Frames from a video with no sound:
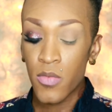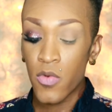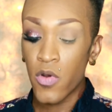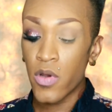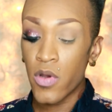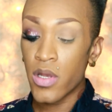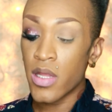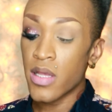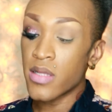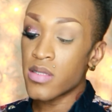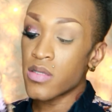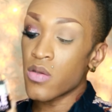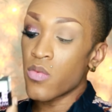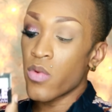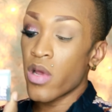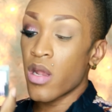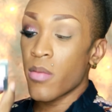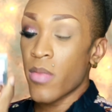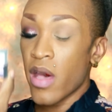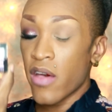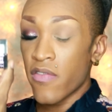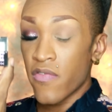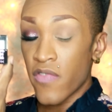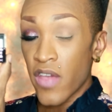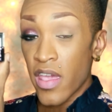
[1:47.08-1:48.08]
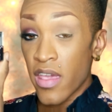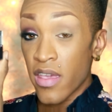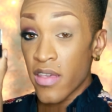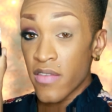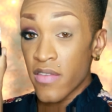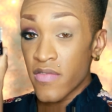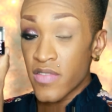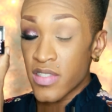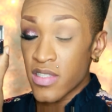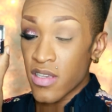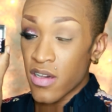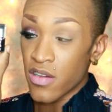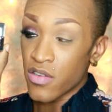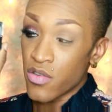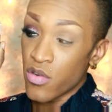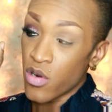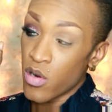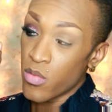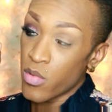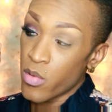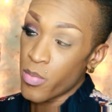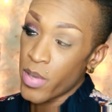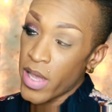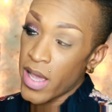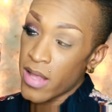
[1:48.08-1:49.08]
I'm going into one of my faves, the
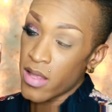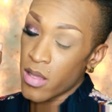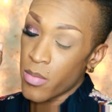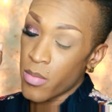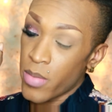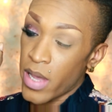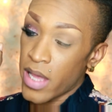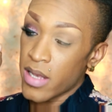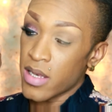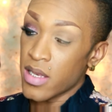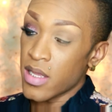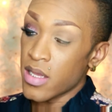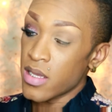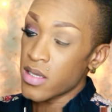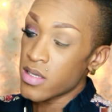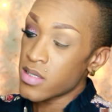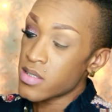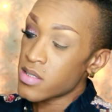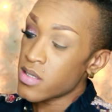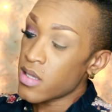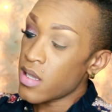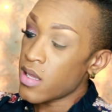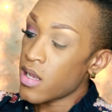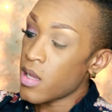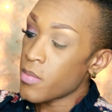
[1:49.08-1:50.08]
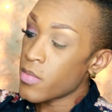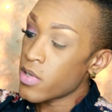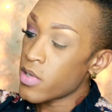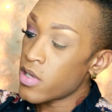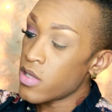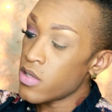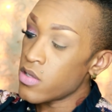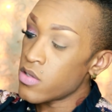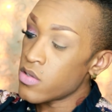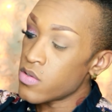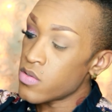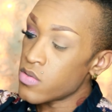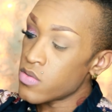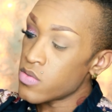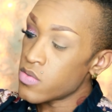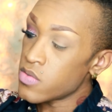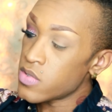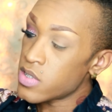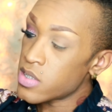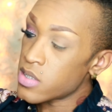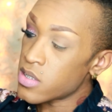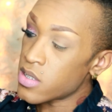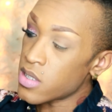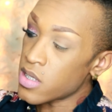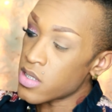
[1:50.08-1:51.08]
Adorable Palette by NYX, and I'm going to
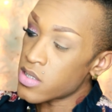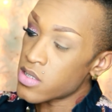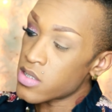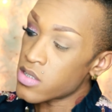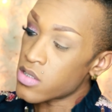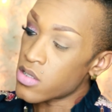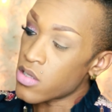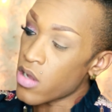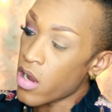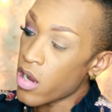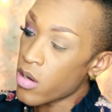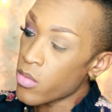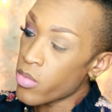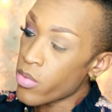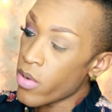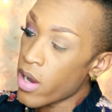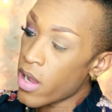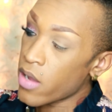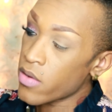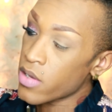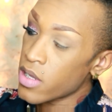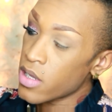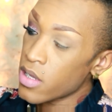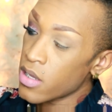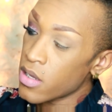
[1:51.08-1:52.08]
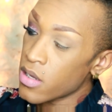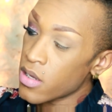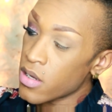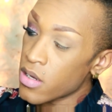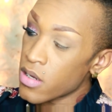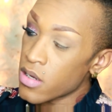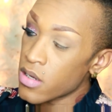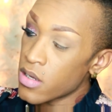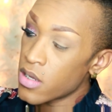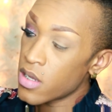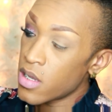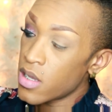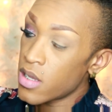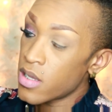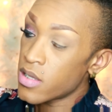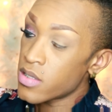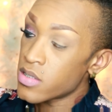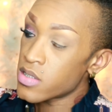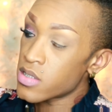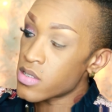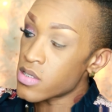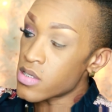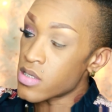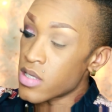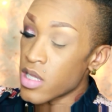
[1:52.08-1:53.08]
use this dark brown here
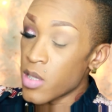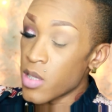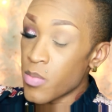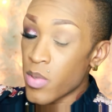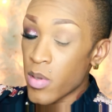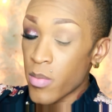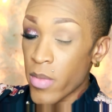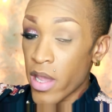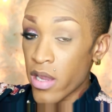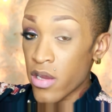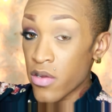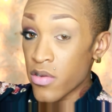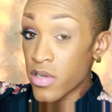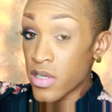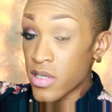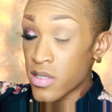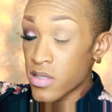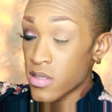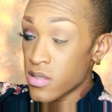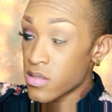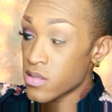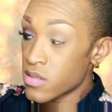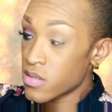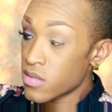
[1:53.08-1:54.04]
to deepen my crease.